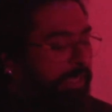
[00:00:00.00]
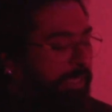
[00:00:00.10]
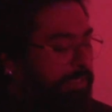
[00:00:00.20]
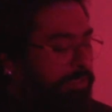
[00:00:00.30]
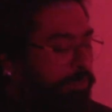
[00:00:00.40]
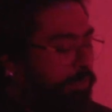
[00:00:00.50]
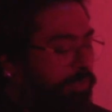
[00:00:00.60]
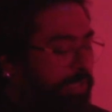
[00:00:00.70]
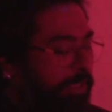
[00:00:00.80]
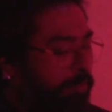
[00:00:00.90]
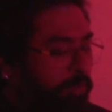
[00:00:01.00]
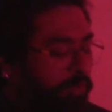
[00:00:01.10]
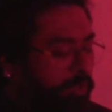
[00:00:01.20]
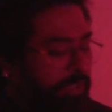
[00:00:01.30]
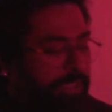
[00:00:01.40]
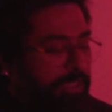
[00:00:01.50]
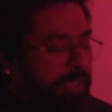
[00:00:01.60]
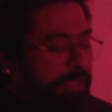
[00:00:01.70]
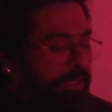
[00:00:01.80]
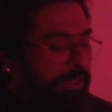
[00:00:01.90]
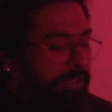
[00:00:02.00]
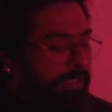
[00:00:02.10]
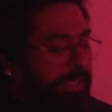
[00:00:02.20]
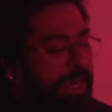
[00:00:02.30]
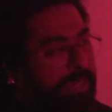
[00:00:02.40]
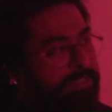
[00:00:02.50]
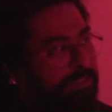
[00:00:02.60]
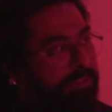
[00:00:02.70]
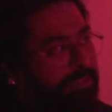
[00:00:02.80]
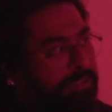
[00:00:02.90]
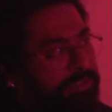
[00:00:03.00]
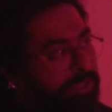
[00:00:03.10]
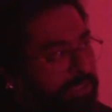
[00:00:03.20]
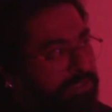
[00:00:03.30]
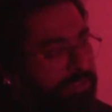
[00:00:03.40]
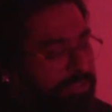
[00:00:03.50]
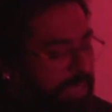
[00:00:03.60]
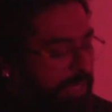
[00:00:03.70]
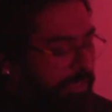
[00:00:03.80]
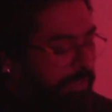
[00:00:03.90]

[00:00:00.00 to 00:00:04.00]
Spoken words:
Is you would read a book that had certain instructions, and